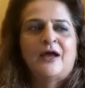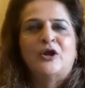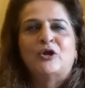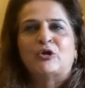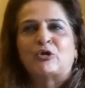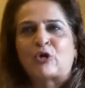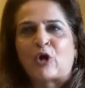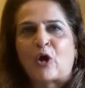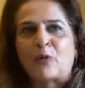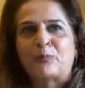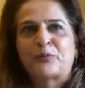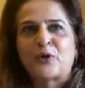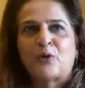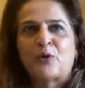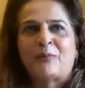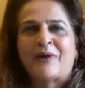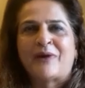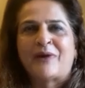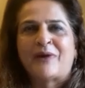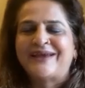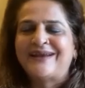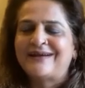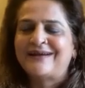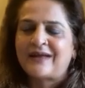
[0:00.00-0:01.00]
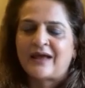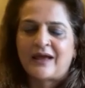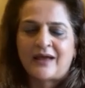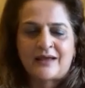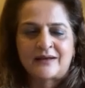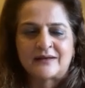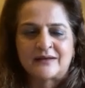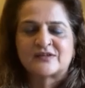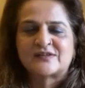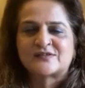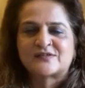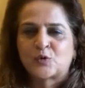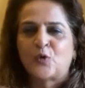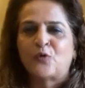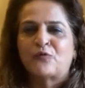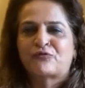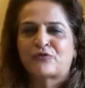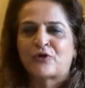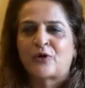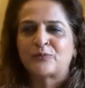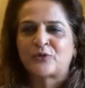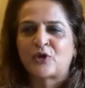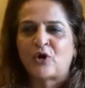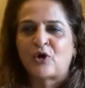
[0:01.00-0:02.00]
drop your mind and just go
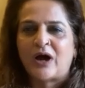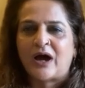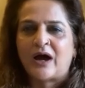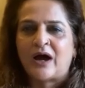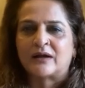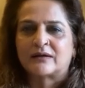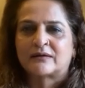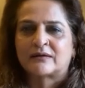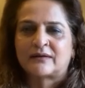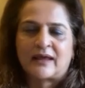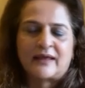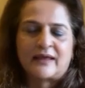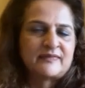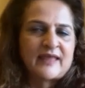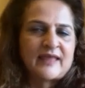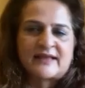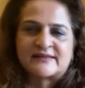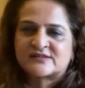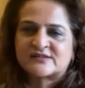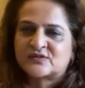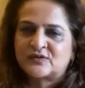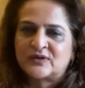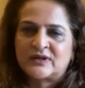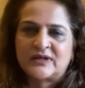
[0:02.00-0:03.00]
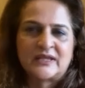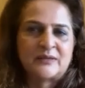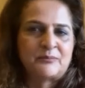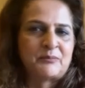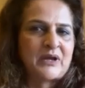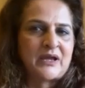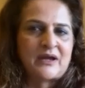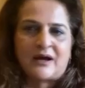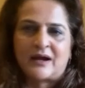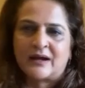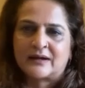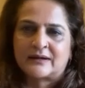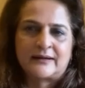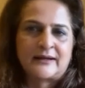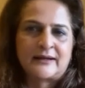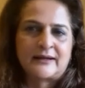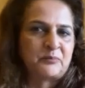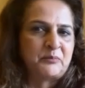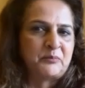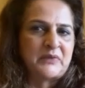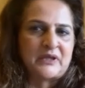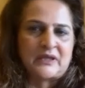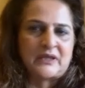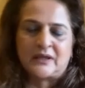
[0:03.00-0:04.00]
from your heart. And that's really my heart
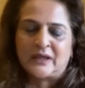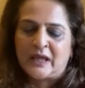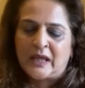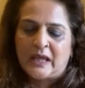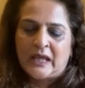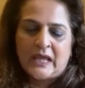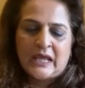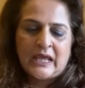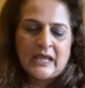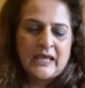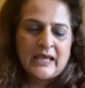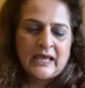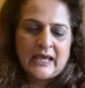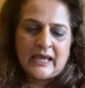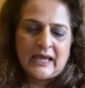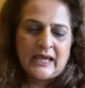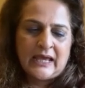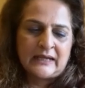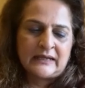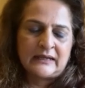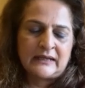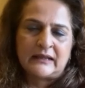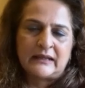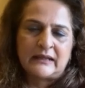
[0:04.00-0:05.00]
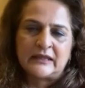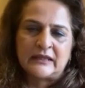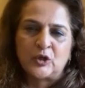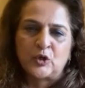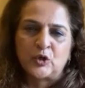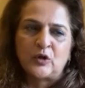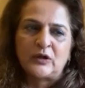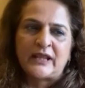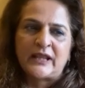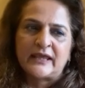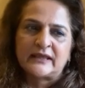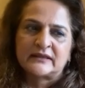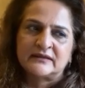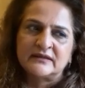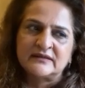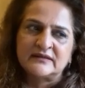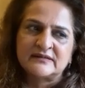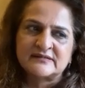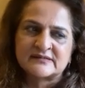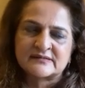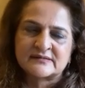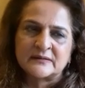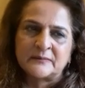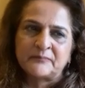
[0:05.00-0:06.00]
led me. And, you know, like
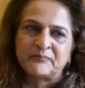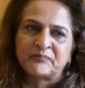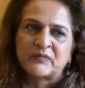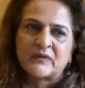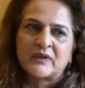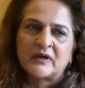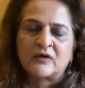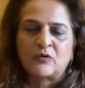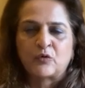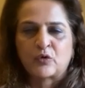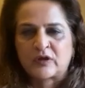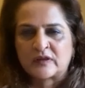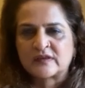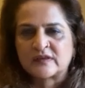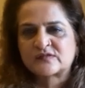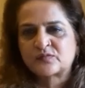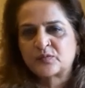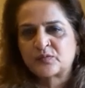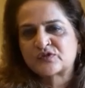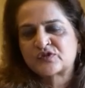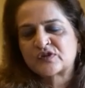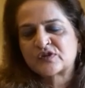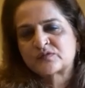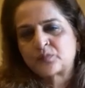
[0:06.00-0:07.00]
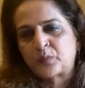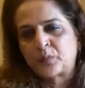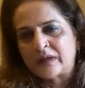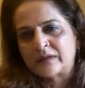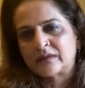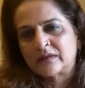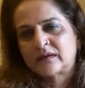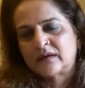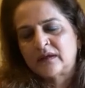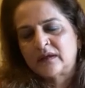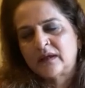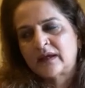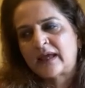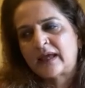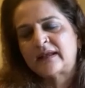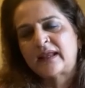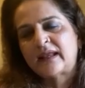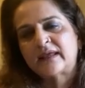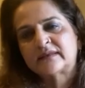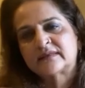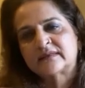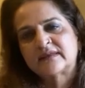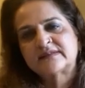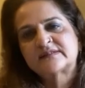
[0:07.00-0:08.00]
this, okay, this was just one thing. And
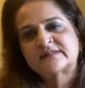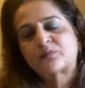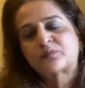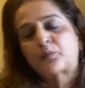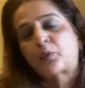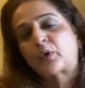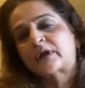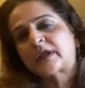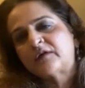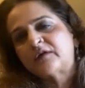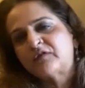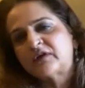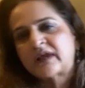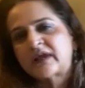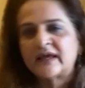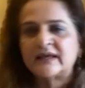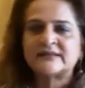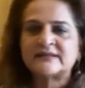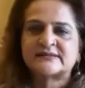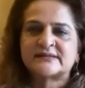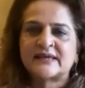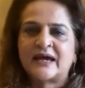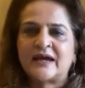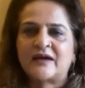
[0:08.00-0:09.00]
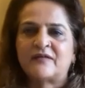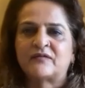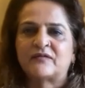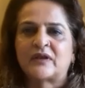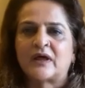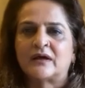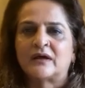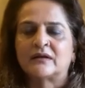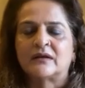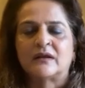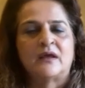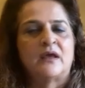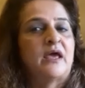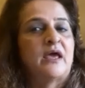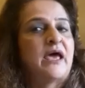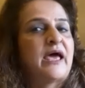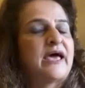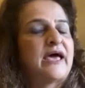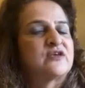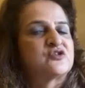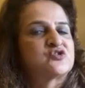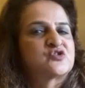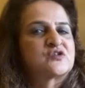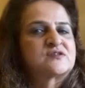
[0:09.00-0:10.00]
like this, whatever else I have done
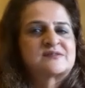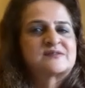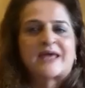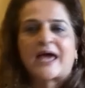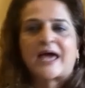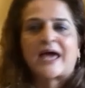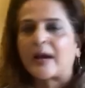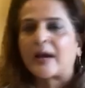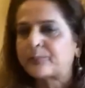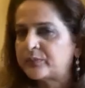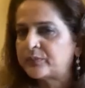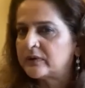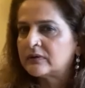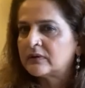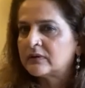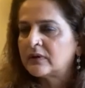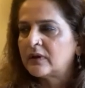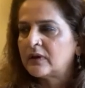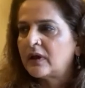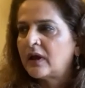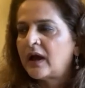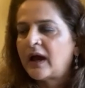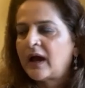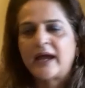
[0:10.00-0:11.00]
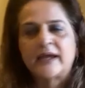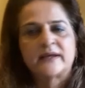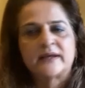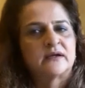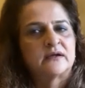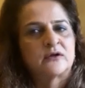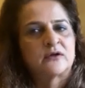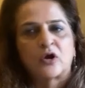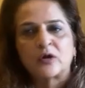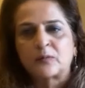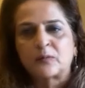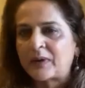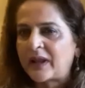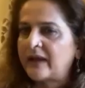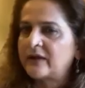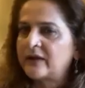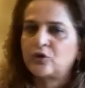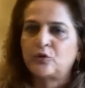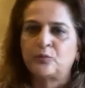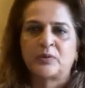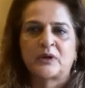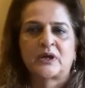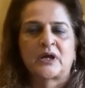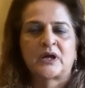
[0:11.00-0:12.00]
has just happened. I did not
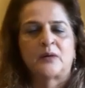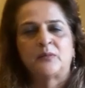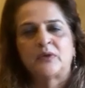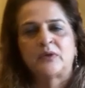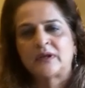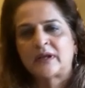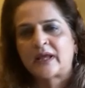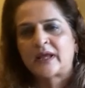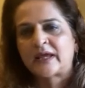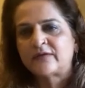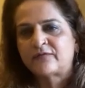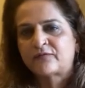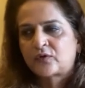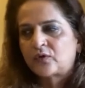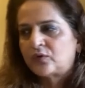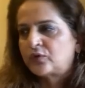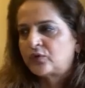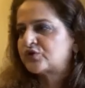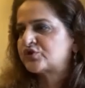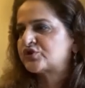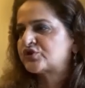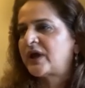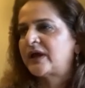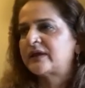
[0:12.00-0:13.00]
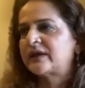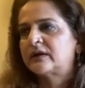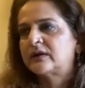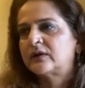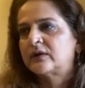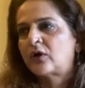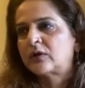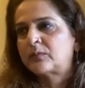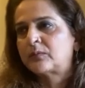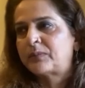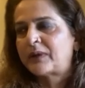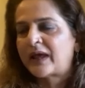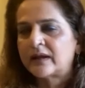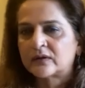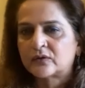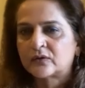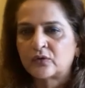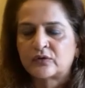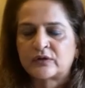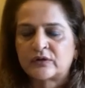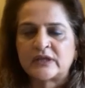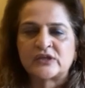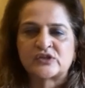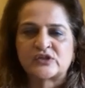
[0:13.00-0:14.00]
plan to become a life coach. I did not plan
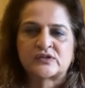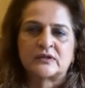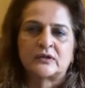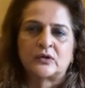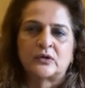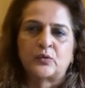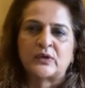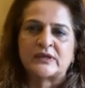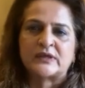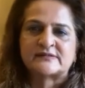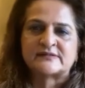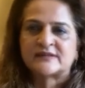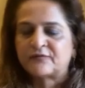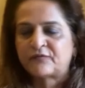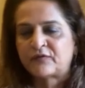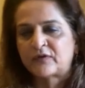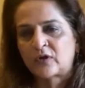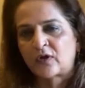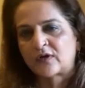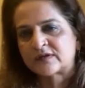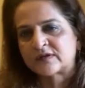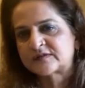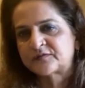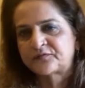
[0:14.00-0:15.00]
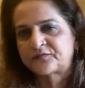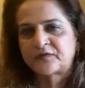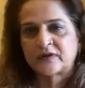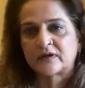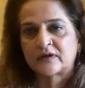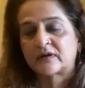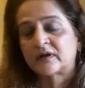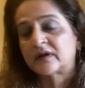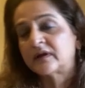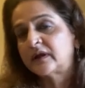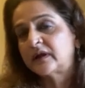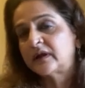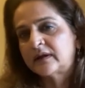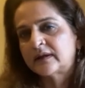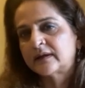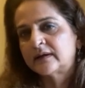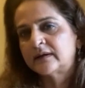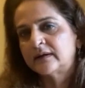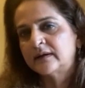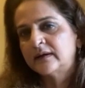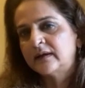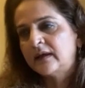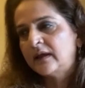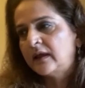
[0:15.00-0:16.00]
to teach the Louise Hay philosophy here in India.